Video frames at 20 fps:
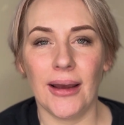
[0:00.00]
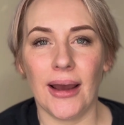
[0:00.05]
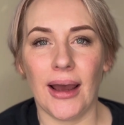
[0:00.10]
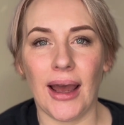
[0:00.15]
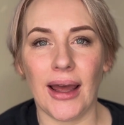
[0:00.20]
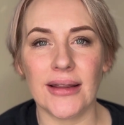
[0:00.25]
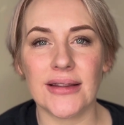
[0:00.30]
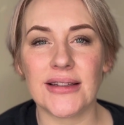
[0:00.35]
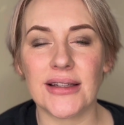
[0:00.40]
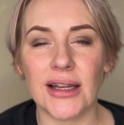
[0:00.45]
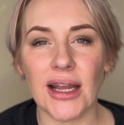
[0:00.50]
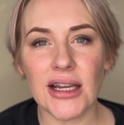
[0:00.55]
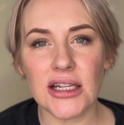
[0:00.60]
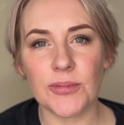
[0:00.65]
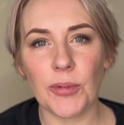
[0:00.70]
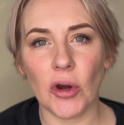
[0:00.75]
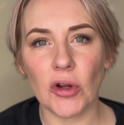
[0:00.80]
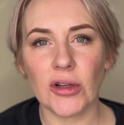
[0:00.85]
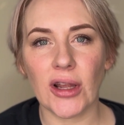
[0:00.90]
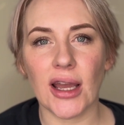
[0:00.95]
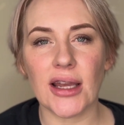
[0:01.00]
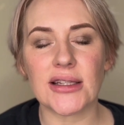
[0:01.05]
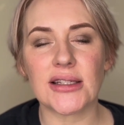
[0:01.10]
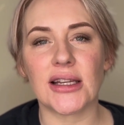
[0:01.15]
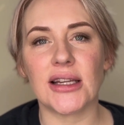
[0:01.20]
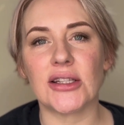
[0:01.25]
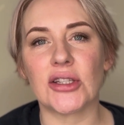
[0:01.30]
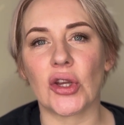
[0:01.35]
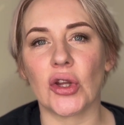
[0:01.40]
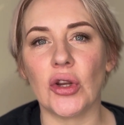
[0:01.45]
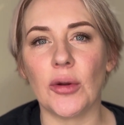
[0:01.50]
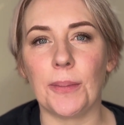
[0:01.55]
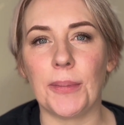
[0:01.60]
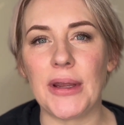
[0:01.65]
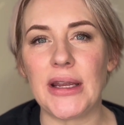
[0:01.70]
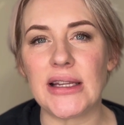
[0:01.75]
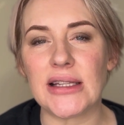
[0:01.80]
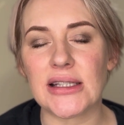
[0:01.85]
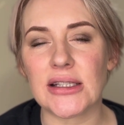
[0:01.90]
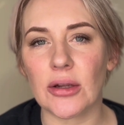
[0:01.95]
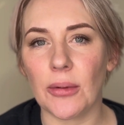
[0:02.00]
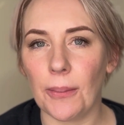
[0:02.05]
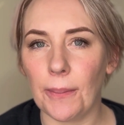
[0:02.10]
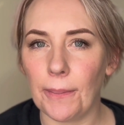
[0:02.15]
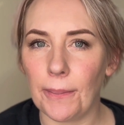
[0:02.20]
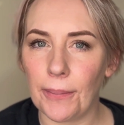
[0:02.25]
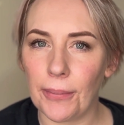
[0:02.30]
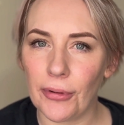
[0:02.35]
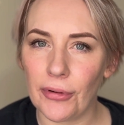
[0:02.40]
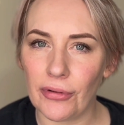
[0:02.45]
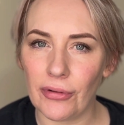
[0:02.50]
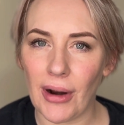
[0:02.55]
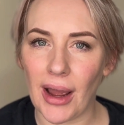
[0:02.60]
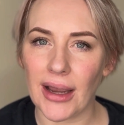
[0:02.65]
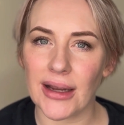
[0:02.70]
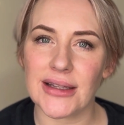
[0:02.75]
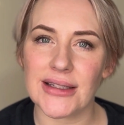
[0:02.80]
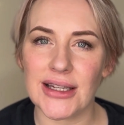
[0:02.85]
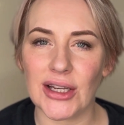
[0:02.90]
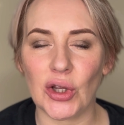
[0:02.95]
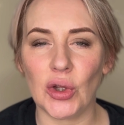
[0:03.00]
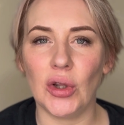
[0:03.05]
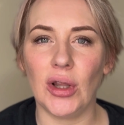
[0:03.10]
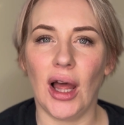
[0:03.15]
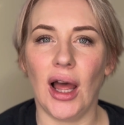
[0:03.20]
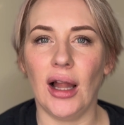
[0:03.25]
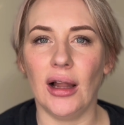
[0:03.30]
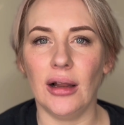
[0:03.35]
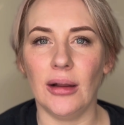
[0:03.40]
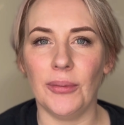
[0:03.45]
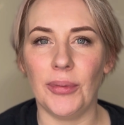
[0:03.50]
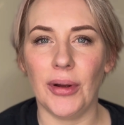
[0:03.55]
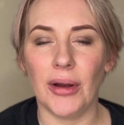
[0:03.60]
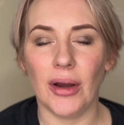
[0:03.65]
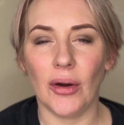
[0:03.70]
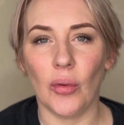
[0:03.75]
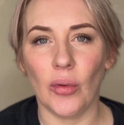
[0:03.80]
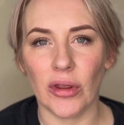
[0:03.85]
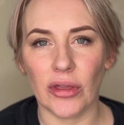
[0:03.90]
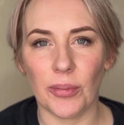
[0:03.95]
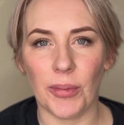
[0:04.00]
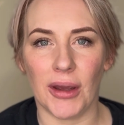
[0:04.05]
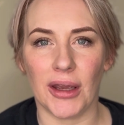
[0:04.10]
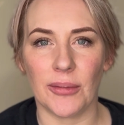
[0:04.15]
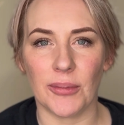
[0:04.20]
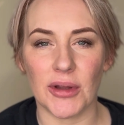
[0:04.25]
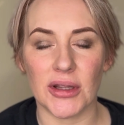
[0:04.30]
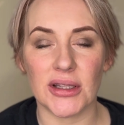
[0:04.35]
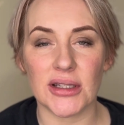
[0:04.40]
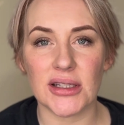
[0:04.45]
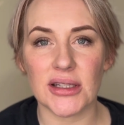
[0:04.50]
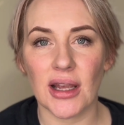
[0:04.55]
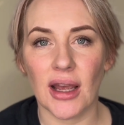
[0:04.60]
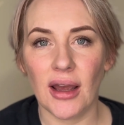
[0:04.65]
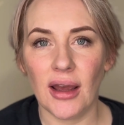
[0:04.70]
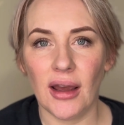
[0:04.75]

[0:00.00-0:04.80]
And today's podcast is going to be some practical help with pigments.